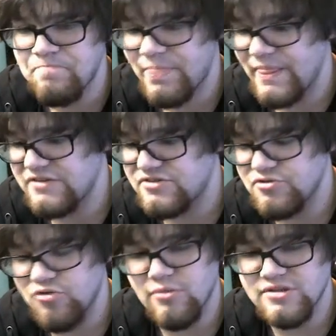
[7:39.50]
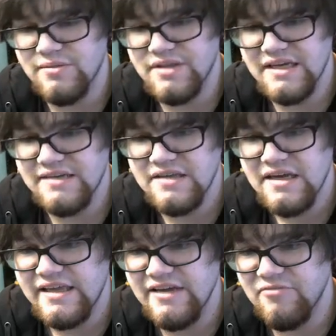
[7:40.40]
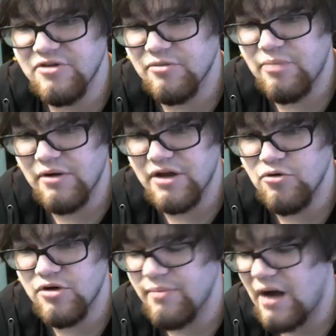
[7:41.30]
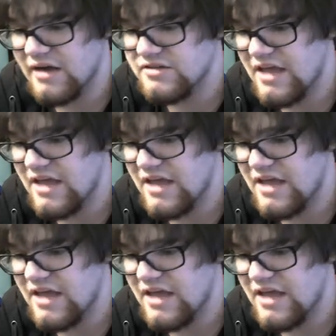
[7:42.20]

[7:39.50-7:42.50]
is to normal summon this, give your opponent Ukabak,